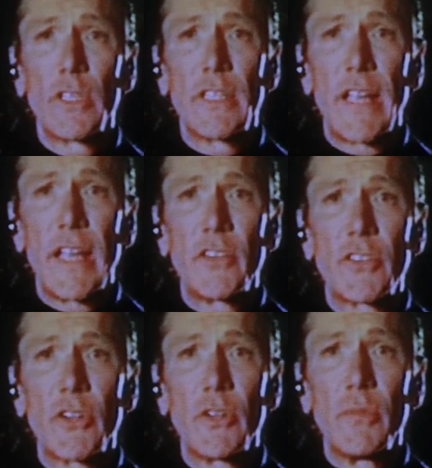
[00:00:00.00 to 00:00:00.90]
in
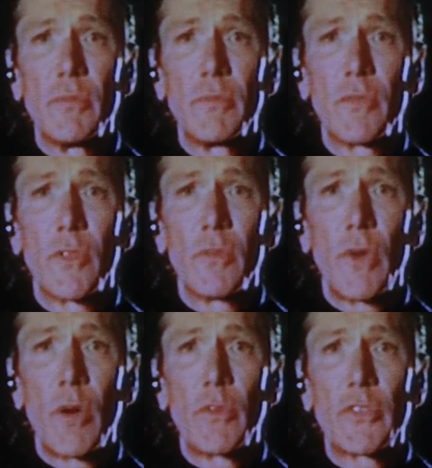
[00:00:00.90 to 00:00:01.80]
danger the
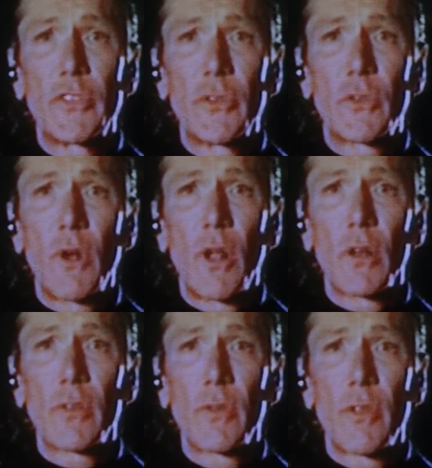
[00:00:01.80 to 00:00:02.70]
moment you
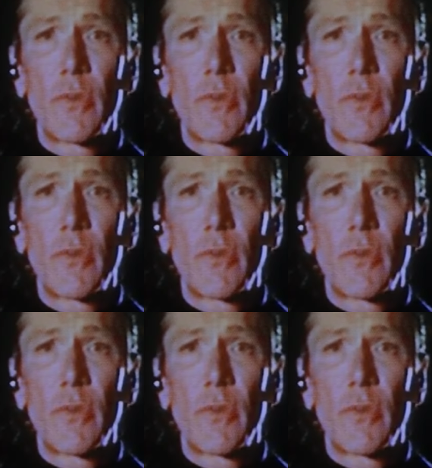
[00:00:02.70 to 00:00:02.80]
crawled through the